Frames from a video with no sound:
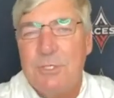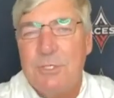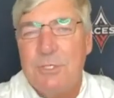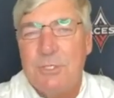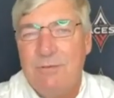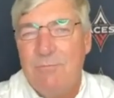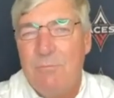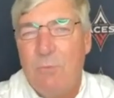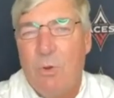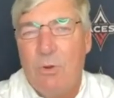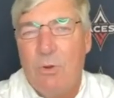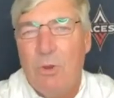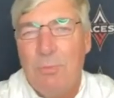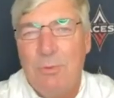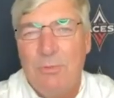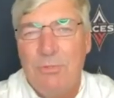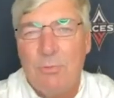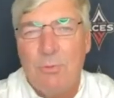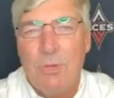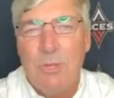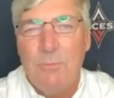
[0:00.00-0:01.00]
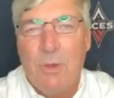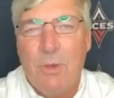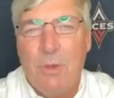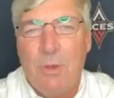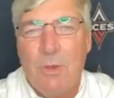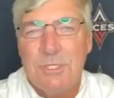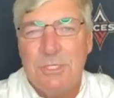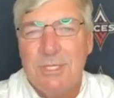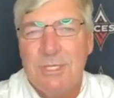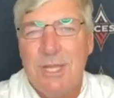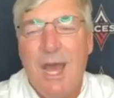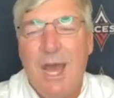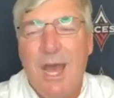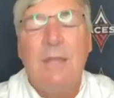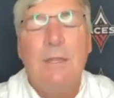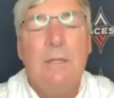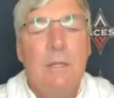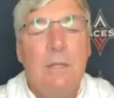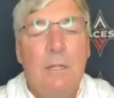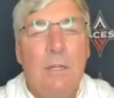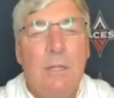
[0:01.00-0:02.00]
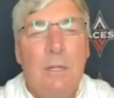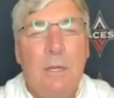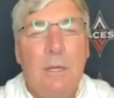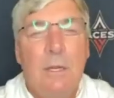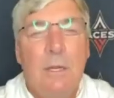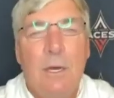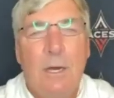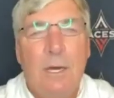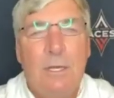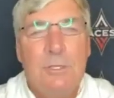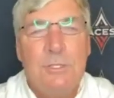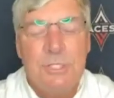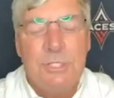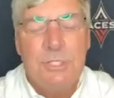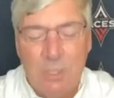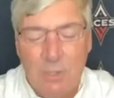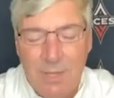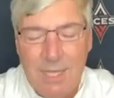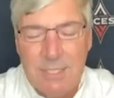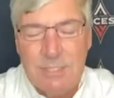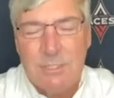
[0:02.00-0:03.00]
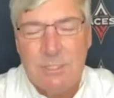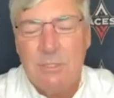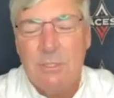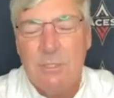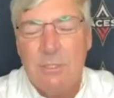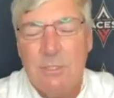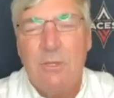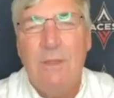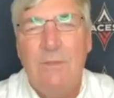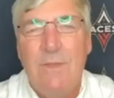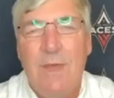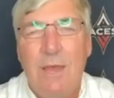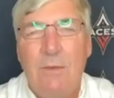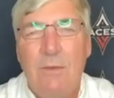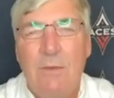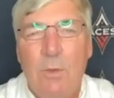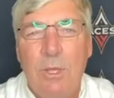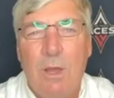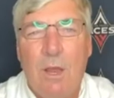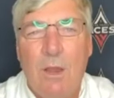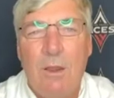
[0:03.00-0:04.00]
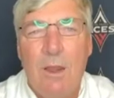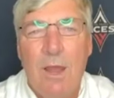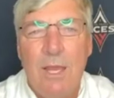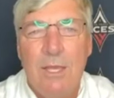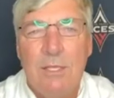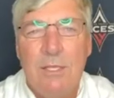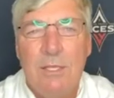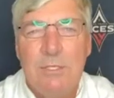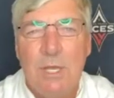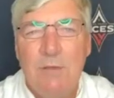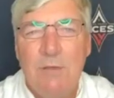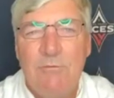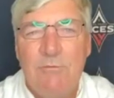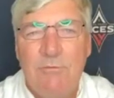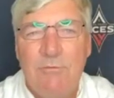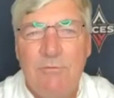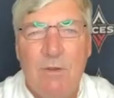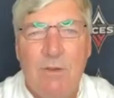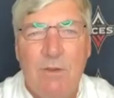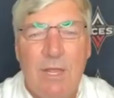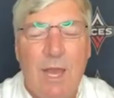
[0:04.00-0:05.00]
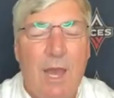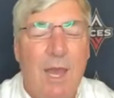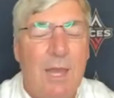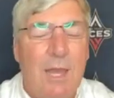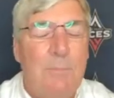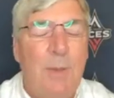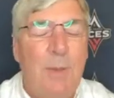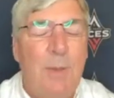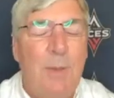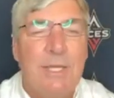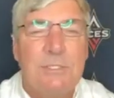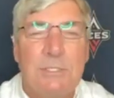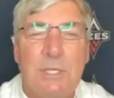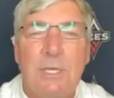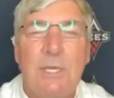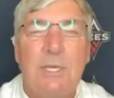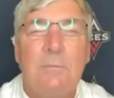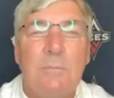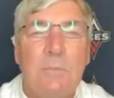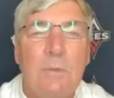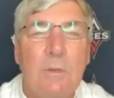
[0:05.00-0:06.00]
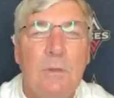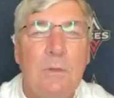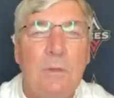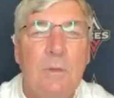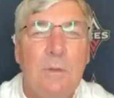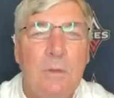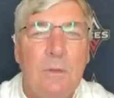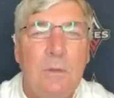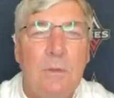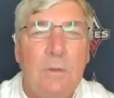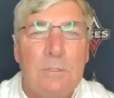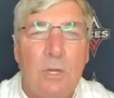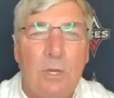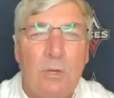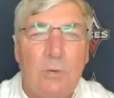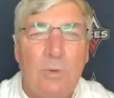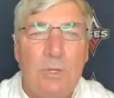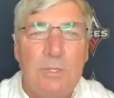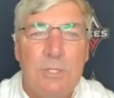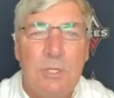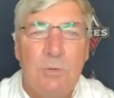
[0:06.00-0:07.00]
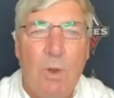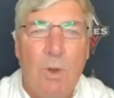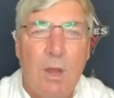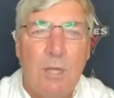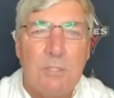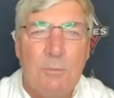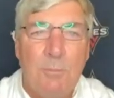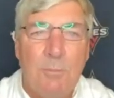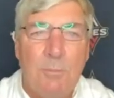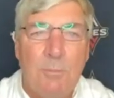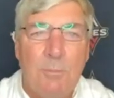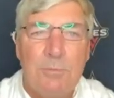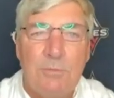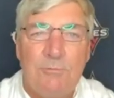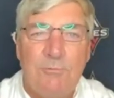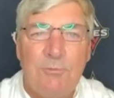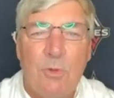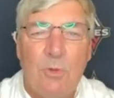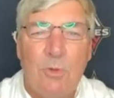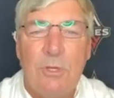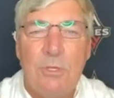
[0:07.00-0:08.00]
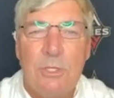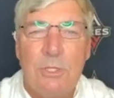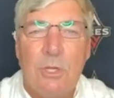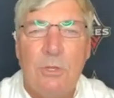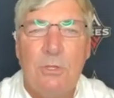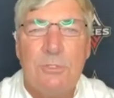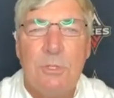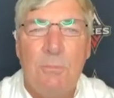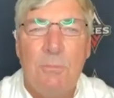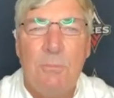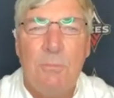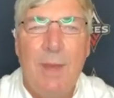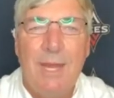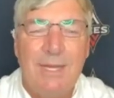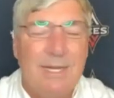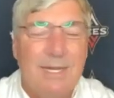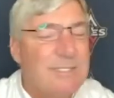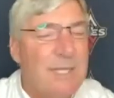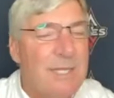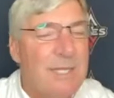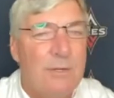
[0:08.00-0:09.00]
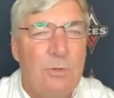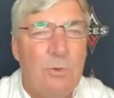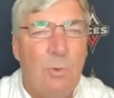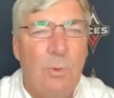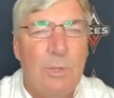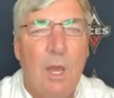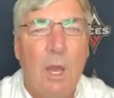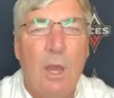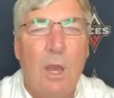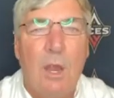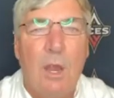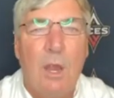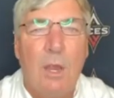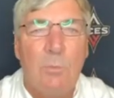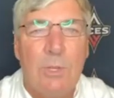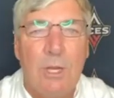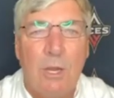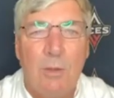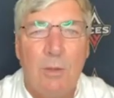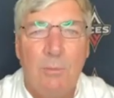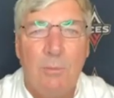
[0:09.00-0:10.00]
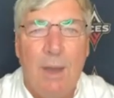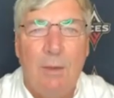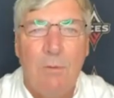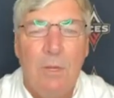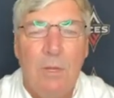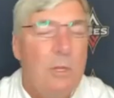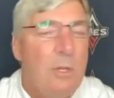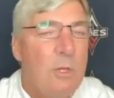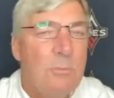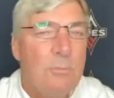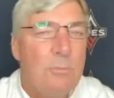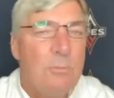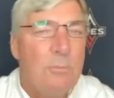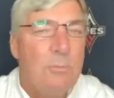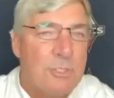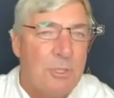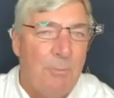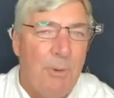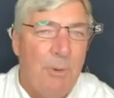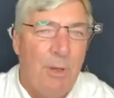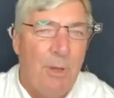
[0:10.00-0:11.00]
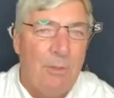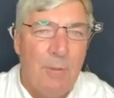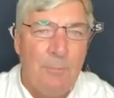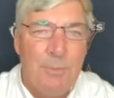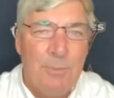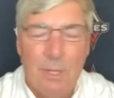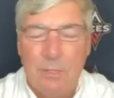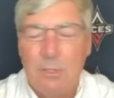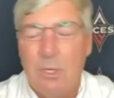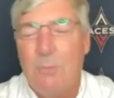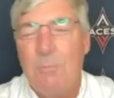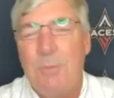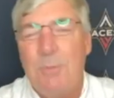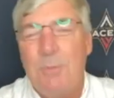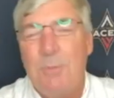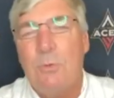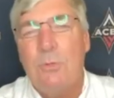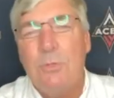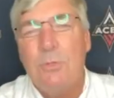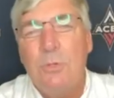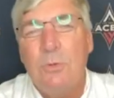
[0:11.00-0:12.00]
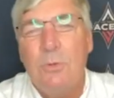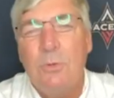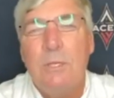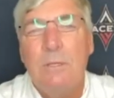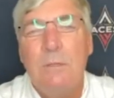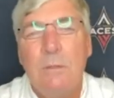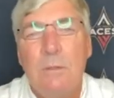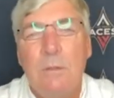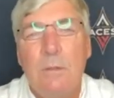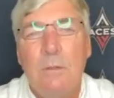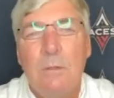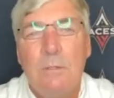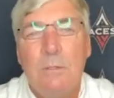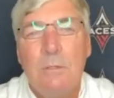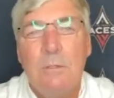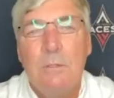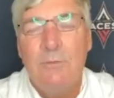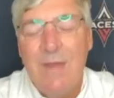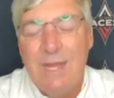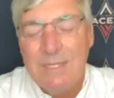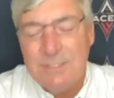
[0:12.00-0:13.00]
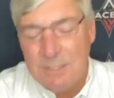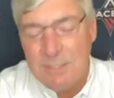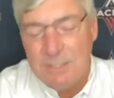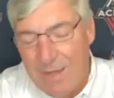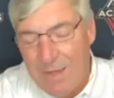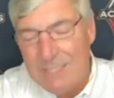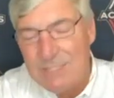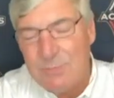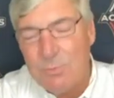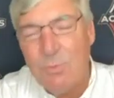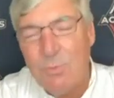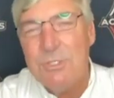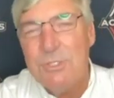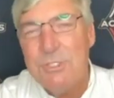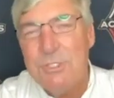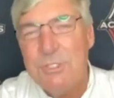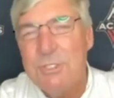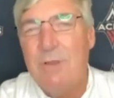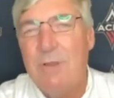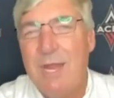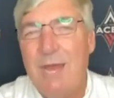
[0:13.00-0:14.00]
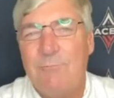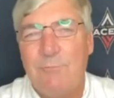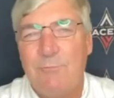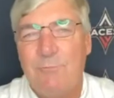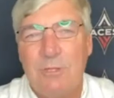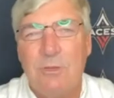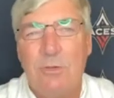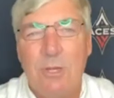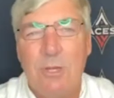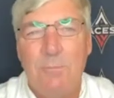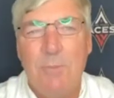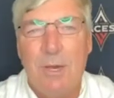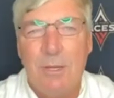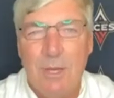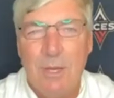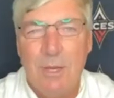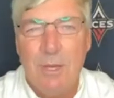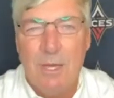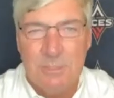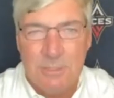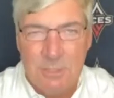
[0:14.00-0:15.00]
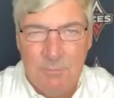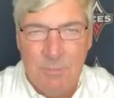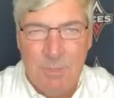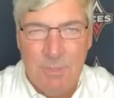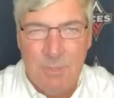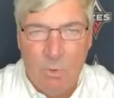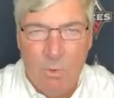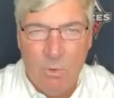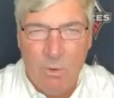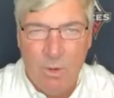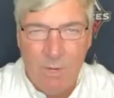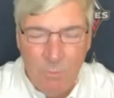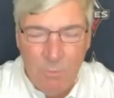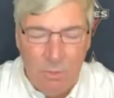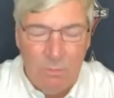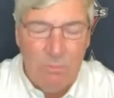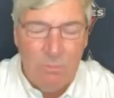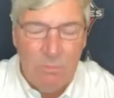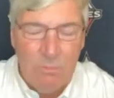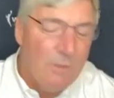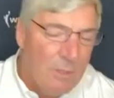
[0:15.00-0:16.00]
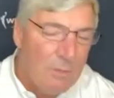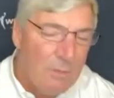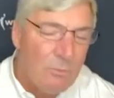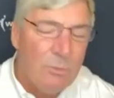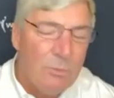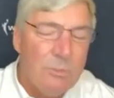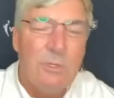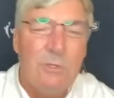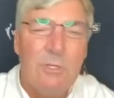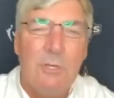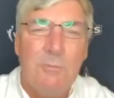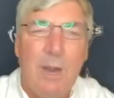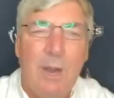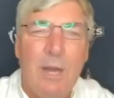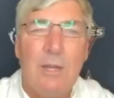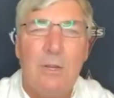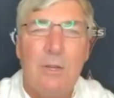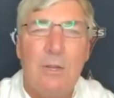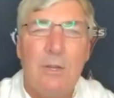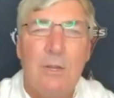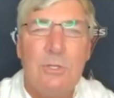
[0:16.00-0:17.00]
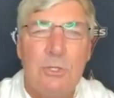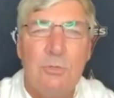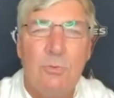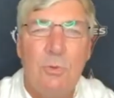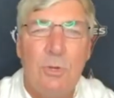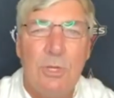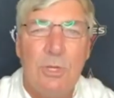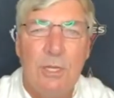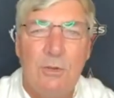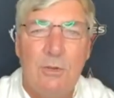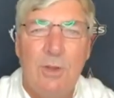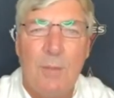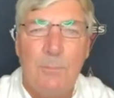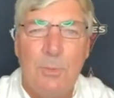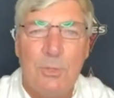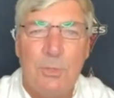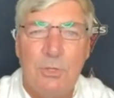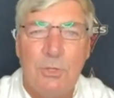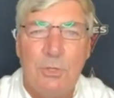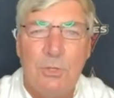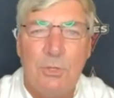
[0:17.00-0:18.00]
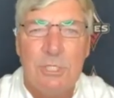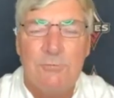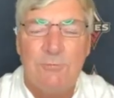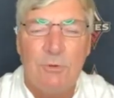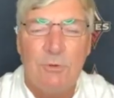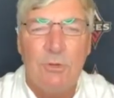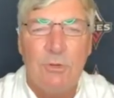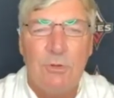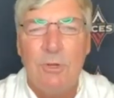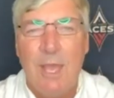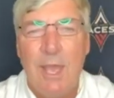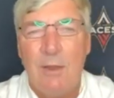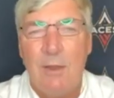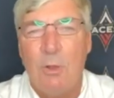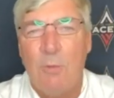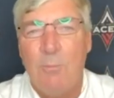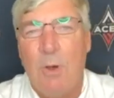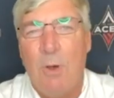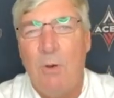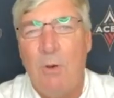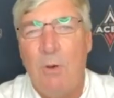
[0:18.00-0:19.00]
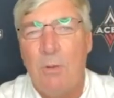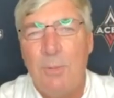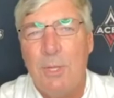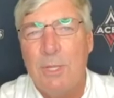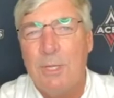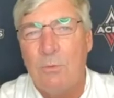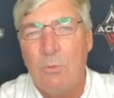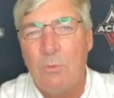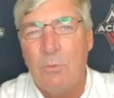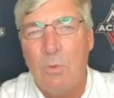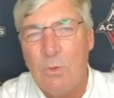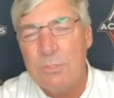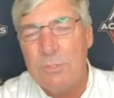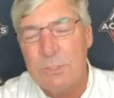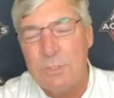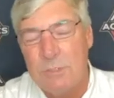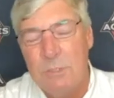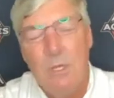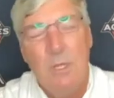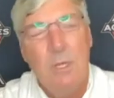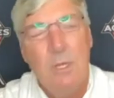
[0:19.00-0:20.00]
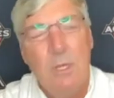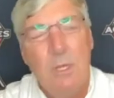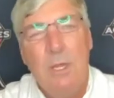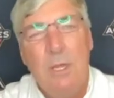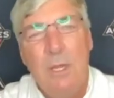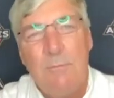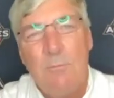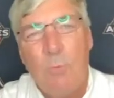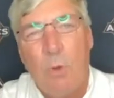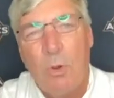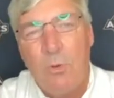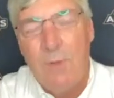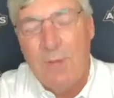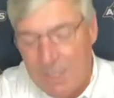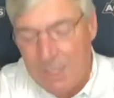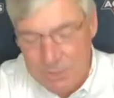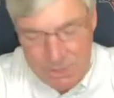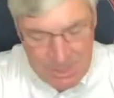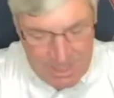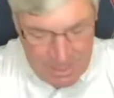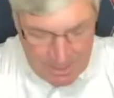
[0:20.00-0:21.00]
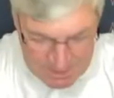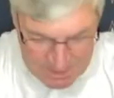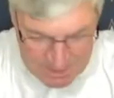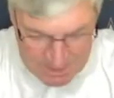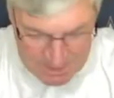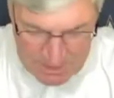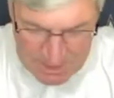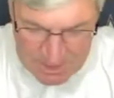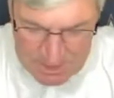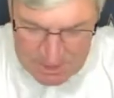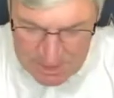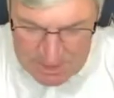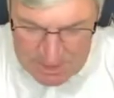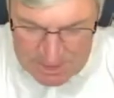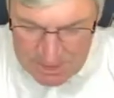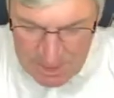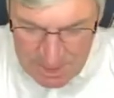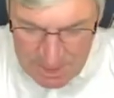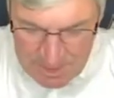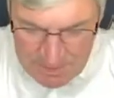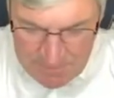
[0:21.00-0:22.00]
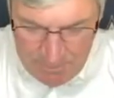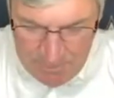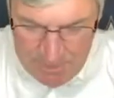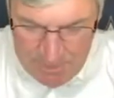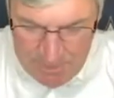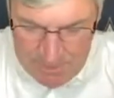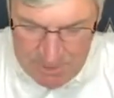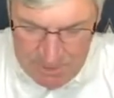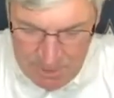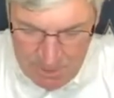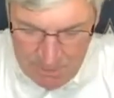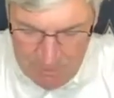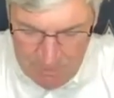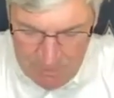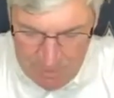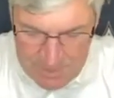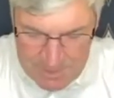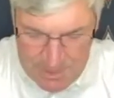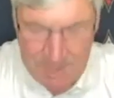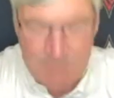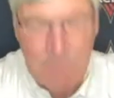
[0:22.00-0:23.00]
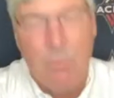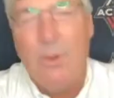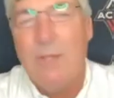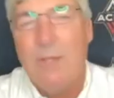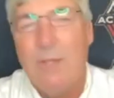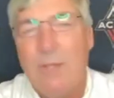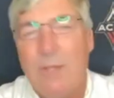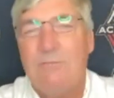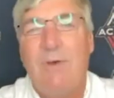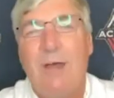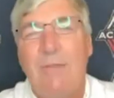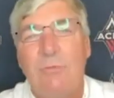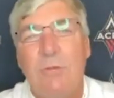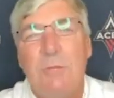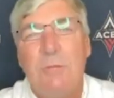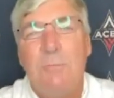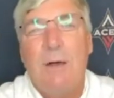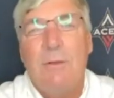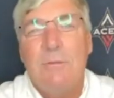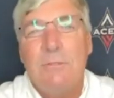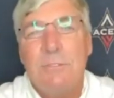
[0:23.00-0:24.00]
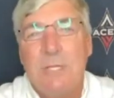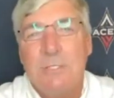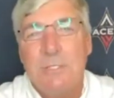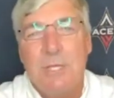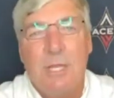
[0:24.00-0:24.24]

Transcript: She'll have more open three balls than not. Uh, she still has to learn that we are a, a very high paced team. So when she walks the ball up the floor and turns her back, that's not who we are. We are about push the ball up and let other people do it. So that's that's where she's going to have to learn about us a little bit more, and we'll we'll learn about her too. We'll get her opportunities for her to handle the ball and pick and rolls and and more like that. She had six assists tonight, plus you know 18 points and five rebounds.